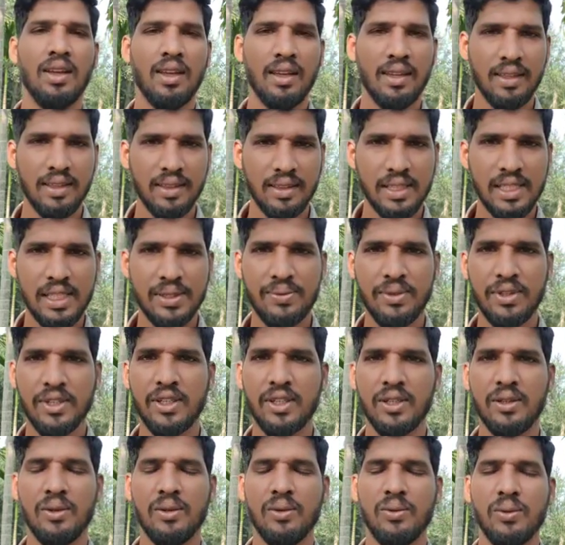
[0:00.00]
In this
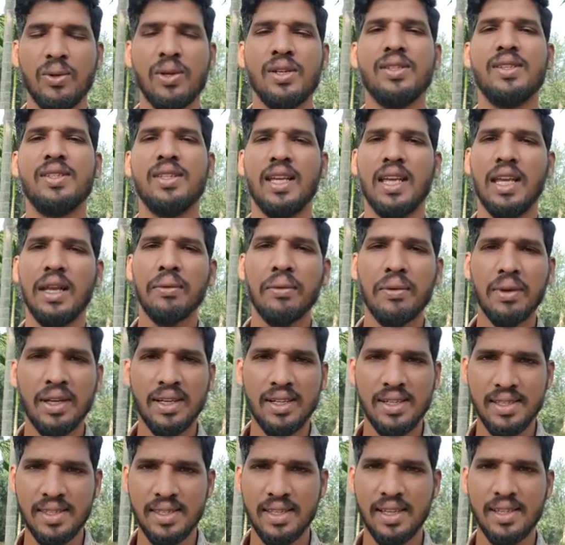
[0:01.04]
video, once again we are
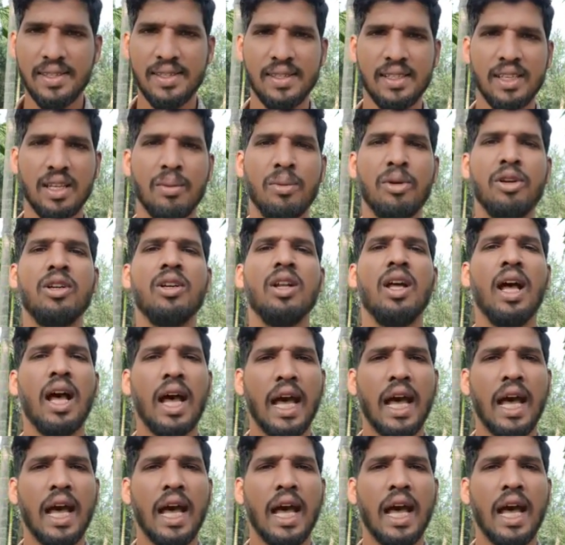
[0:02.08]
discussing about